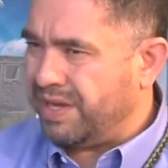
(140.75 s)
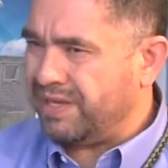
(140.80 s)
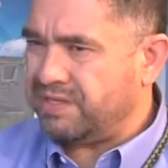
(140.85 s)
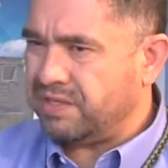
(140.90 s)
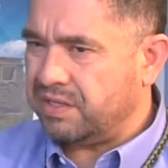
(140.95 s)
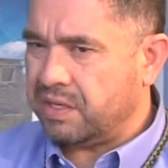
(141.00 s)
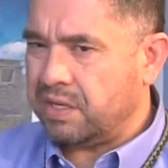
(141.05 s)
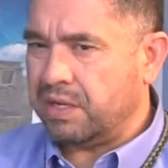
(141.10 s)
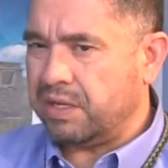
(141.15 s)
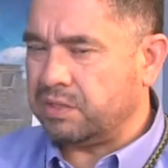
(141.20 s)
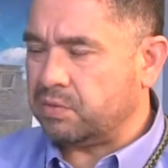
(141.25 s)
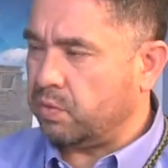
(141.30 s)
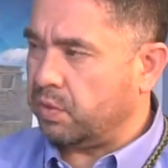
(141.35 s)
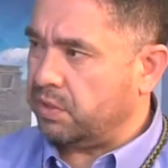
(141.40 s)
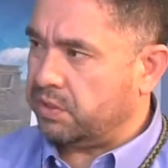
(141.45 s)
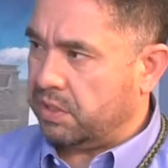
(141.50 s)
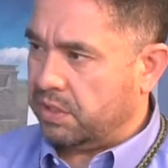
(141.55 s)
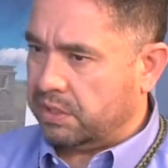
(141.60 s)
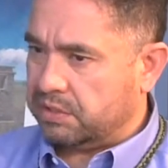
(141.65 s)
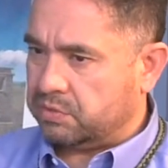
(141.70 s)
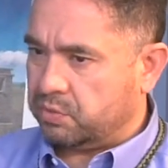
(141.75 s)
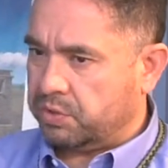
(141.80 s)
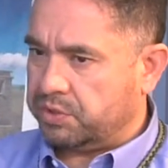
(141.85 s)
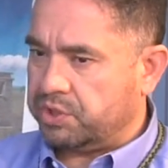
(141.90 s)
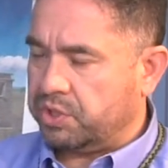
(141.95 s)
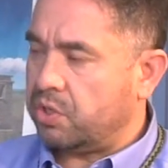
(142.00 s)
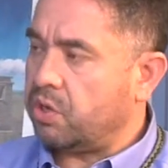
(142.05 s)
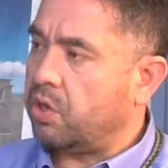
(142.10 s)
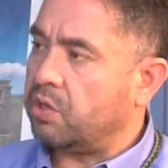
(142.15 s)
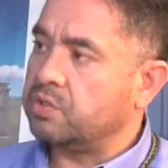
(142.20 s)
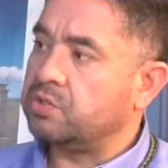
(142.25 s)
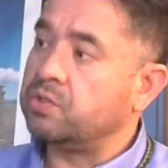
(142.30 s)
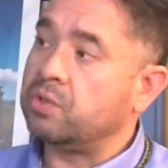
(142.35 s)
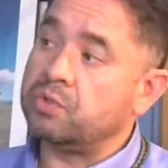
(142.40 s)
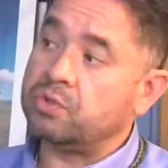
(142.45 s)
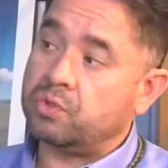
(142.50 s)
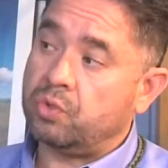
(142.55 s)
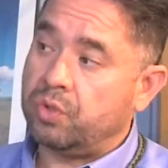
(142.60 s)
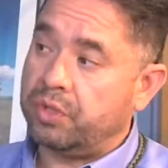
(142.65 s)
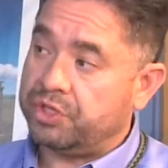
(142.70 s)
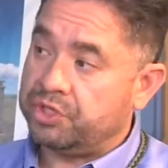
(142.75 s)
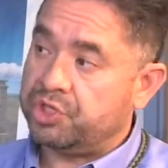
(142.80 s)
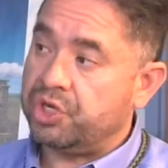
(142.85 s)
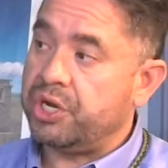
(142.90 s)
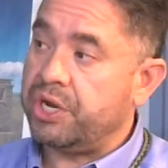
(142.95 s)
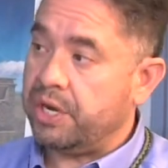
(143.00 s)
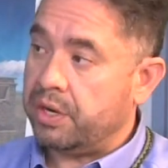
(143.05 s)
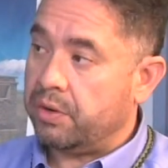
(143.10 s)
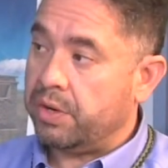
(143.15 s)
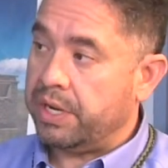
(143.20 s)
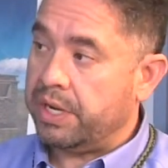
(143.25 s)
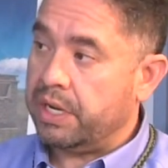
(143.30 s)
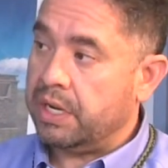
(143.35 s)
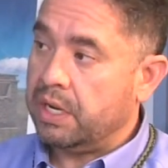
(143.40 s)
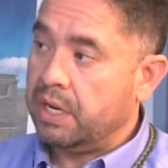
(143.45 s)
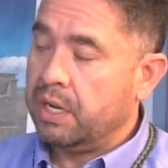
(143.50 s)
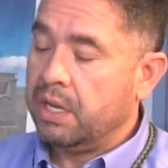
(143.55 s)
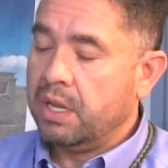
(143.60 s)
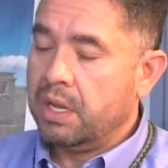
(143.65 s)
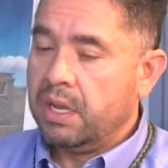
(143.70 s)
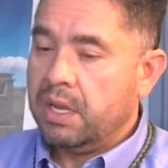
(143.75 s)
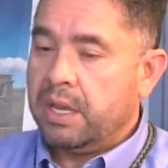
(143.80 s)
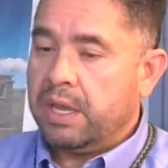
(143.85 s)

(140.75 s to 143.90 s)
Basically, it's what it's what you call social engineering, mm-hmm.